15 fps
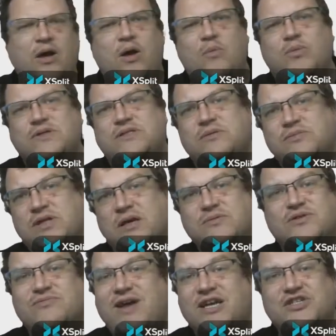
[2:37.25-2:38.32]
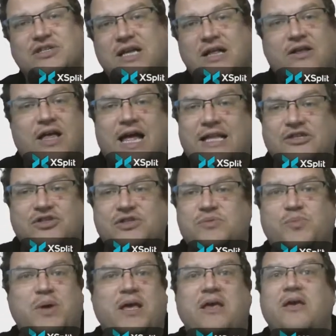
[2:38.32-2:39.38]
But sometimes the rationale can just
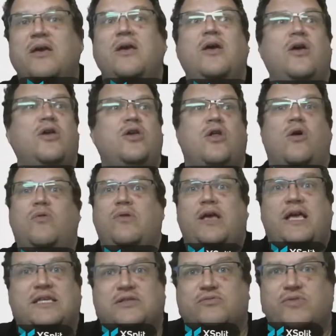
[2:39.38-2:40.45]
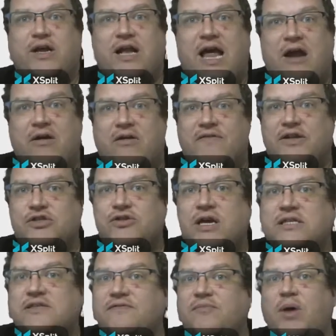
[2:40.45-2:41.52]
be, you know, it's a real area of
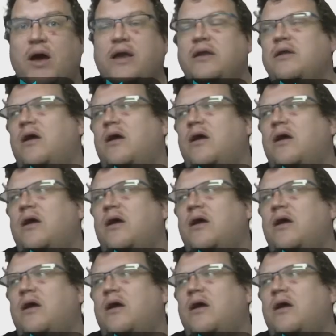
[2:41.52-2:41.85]
interest of mine.